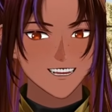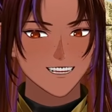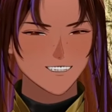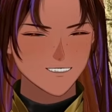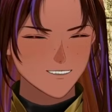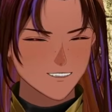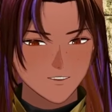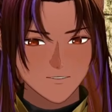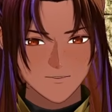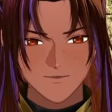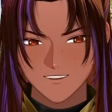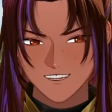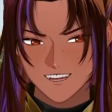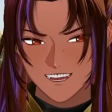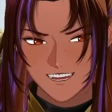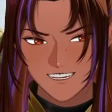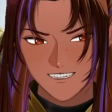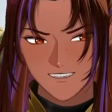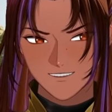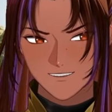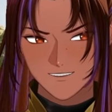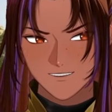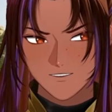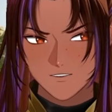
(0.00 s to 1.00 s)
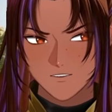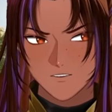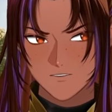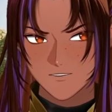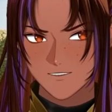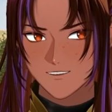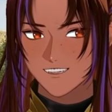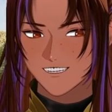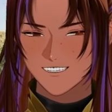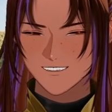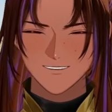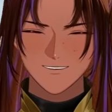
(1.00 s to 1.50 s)
Keep an eye on this
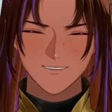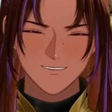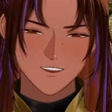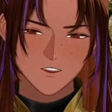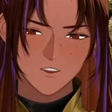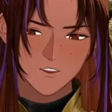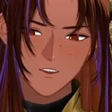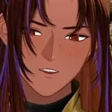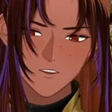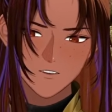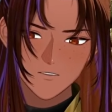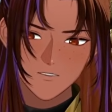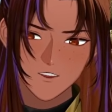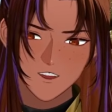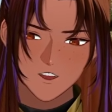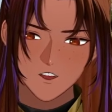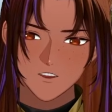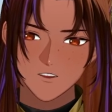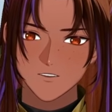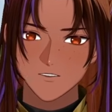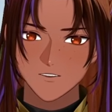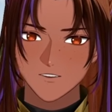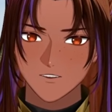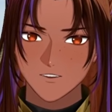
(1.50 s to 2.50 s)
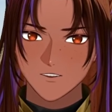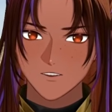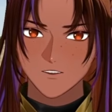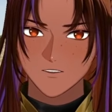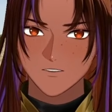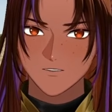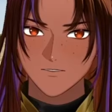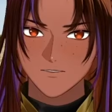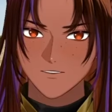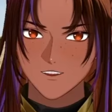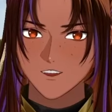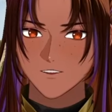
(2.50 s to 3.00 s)
one. It's not your rank 1
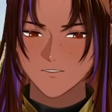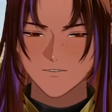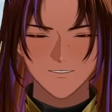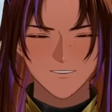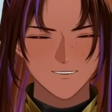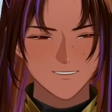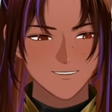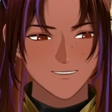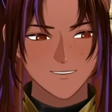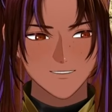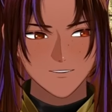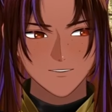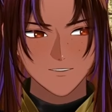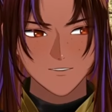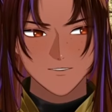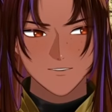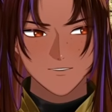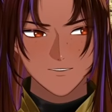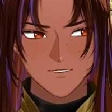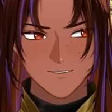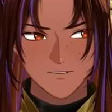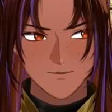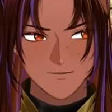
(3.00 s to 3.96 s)
use, but it is good.